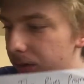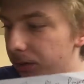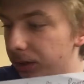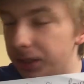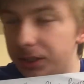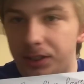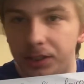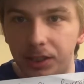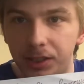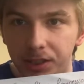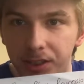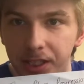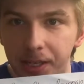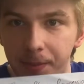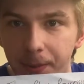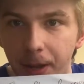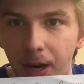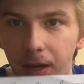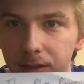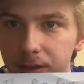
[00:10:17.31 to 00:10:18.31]
or at least the
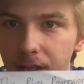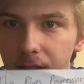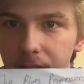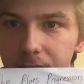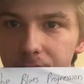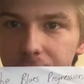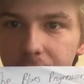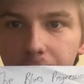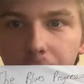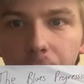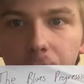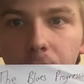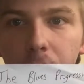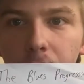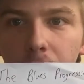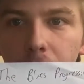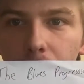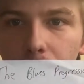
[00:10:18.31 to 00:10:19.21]
C pentatonic scale,